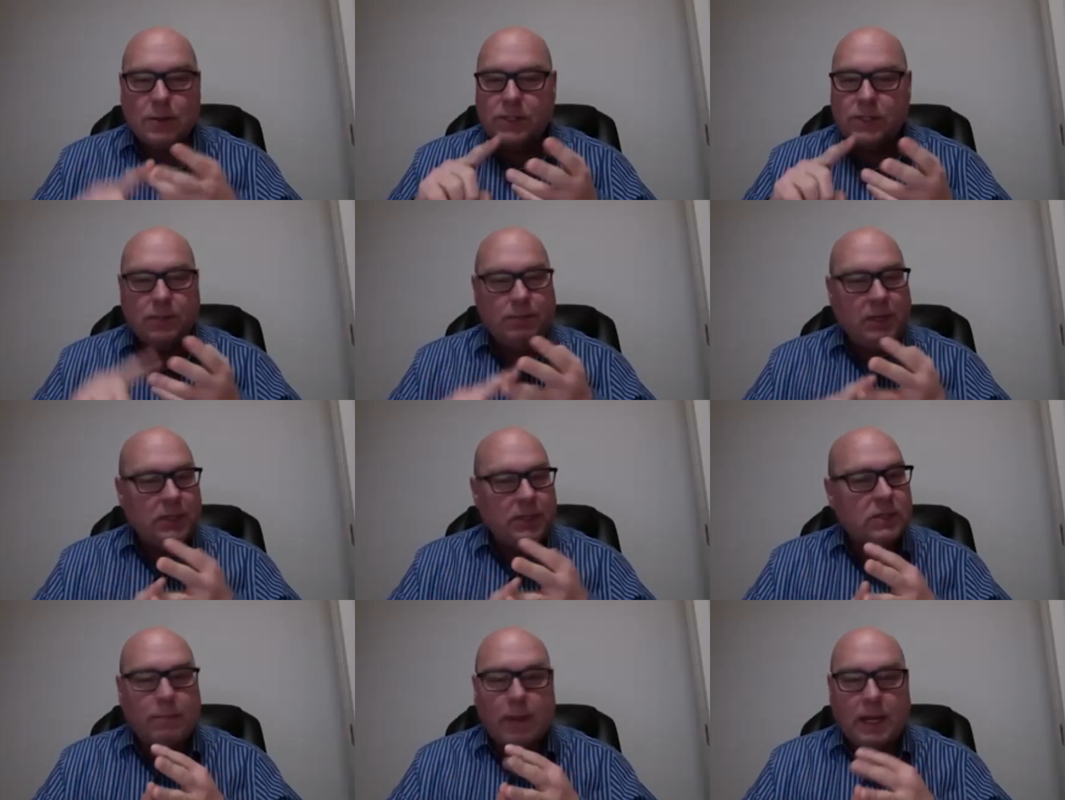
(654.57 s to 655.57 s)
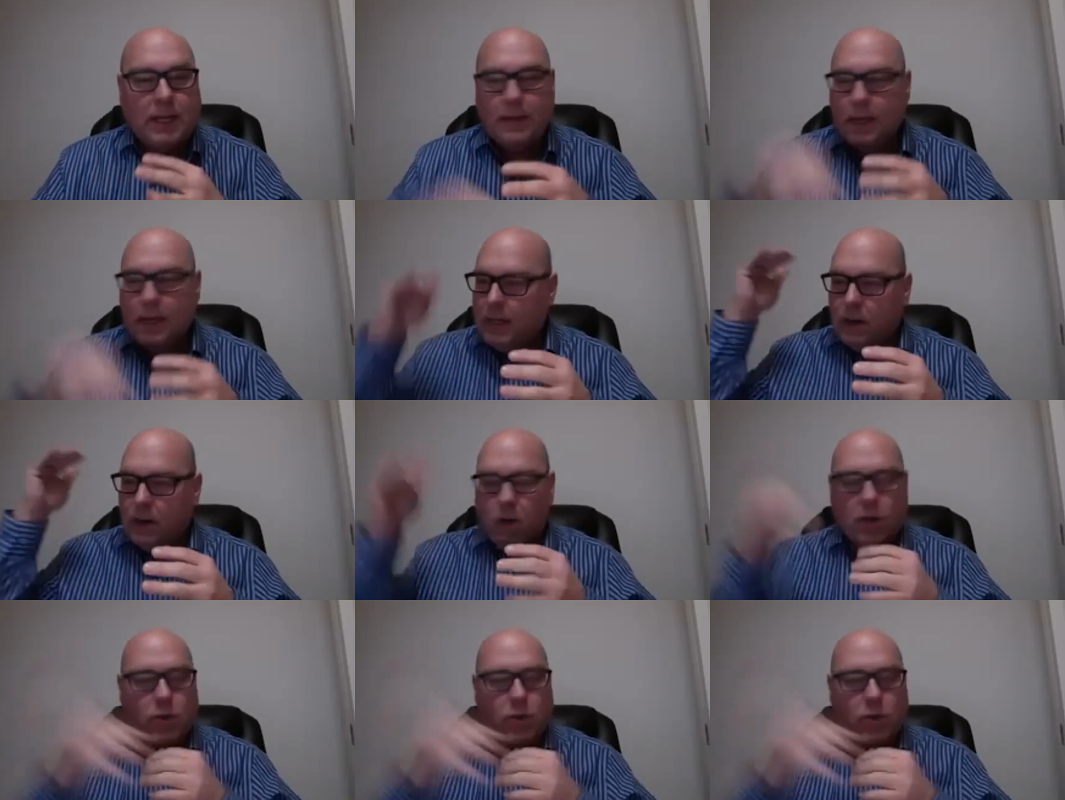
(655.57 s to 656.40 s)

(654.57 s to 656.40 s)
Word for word: This could be somebody, you know,